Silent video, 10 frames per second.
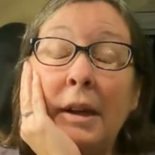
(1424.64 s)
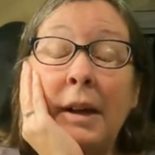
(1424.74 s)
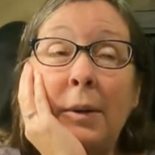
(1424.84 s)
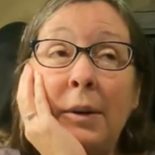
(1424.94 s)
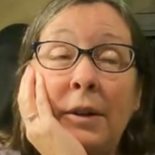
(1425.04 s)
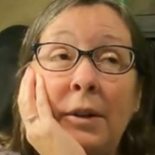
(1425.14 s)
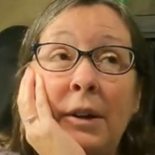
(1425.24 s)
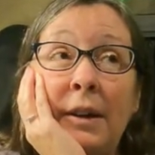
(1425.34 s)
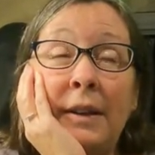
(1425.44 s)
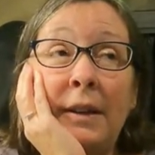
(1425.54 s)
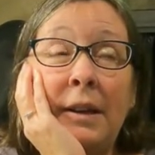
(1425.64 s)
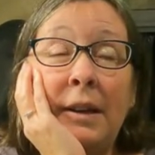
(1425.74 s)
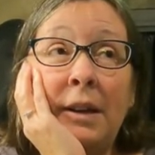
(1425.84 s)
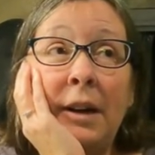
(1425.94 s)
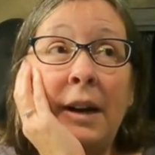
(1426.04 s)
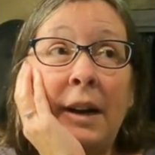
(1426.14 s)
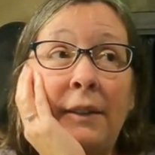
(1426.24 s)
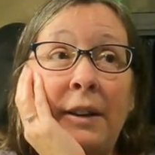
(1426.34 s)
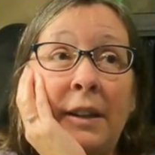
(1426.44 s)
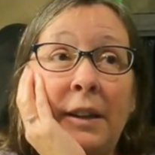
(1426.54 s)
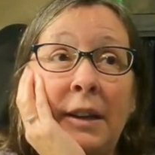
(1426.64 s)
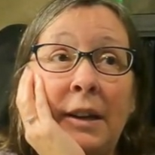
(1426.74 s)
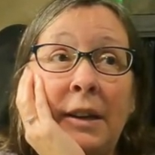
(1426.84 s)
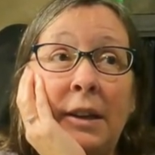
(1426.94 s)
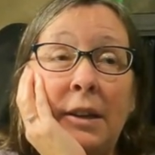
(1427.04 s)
Yeah, it was crazy. It had everything in it.